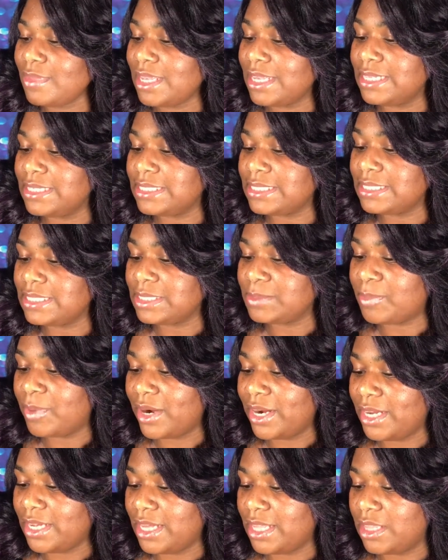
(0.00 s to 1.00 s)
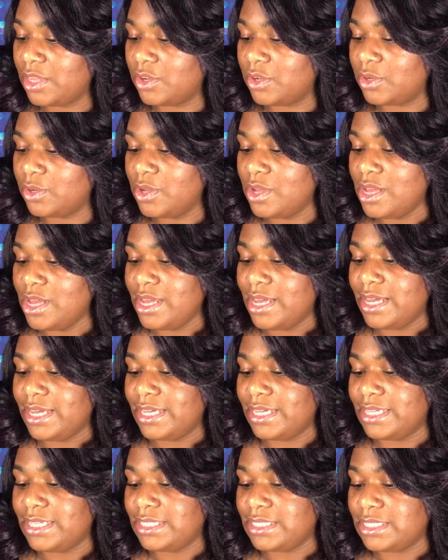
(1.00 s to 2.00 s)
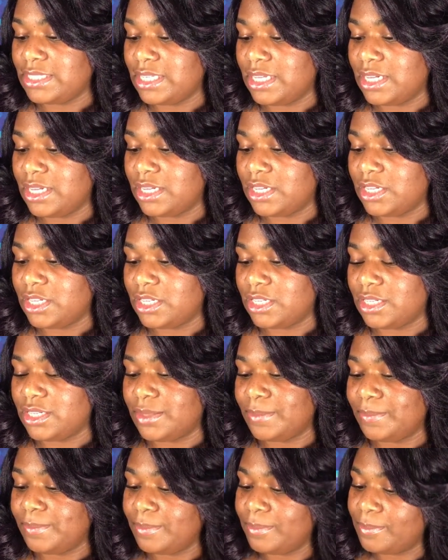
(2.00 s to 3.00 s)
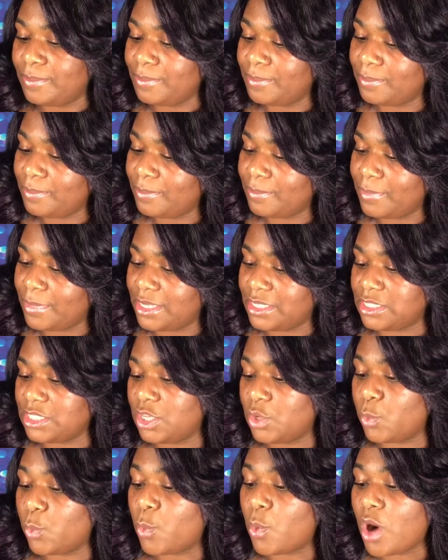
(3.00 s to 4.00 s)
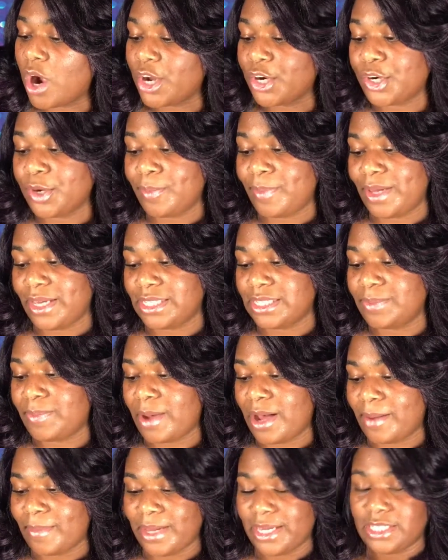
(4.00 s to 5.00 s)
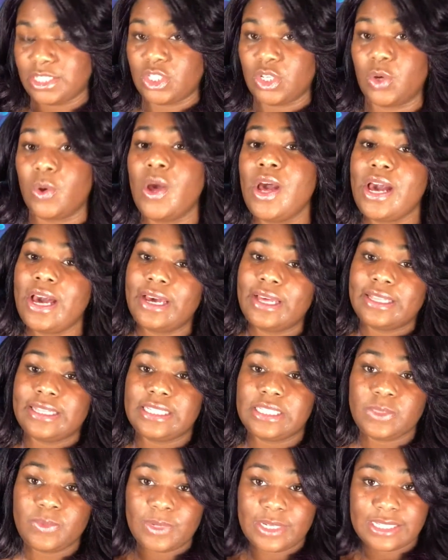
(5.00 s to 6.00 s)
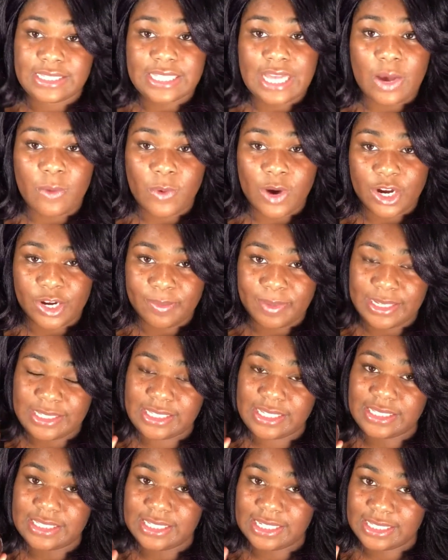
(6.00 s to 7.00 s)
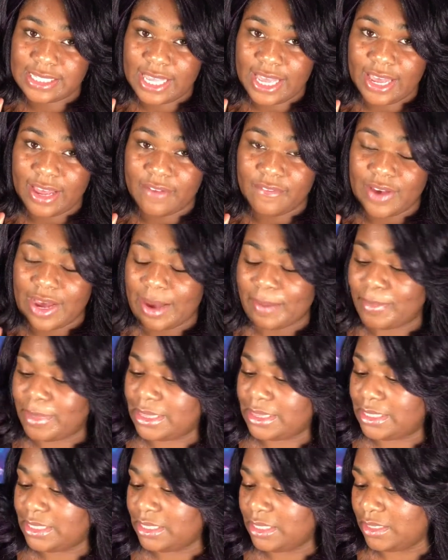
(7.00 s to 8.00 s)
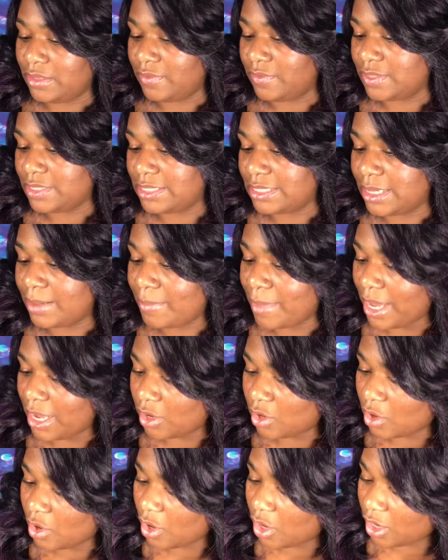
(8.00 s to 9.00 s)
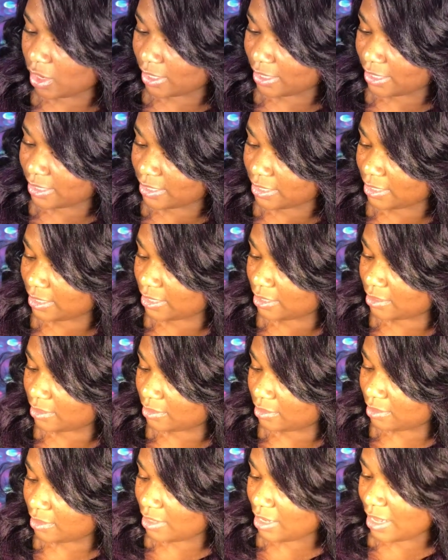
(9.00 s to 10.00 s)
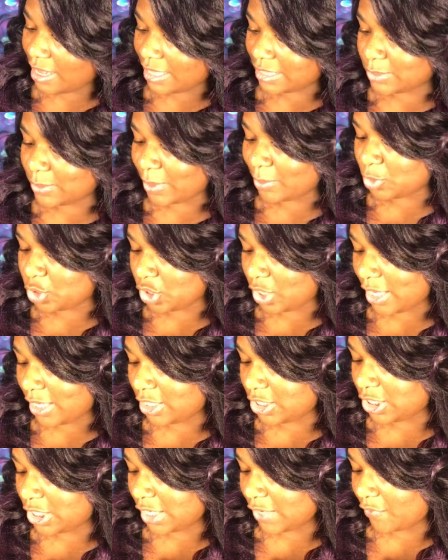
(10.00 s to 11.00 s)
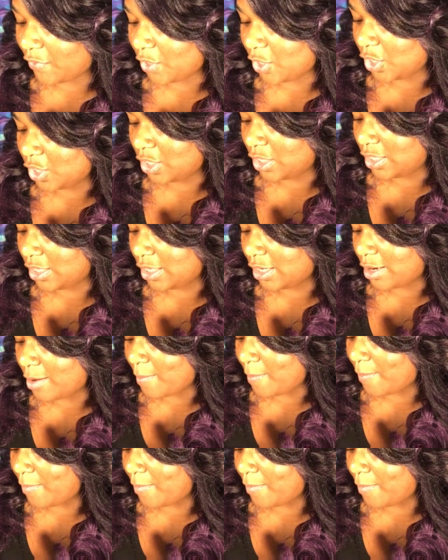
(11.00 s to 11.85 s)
It's this bright yellow. It's a water-based pomade. So this one is not water-based. It does have, I believe, some alcohol in it. That's what I was trying to check for earlier,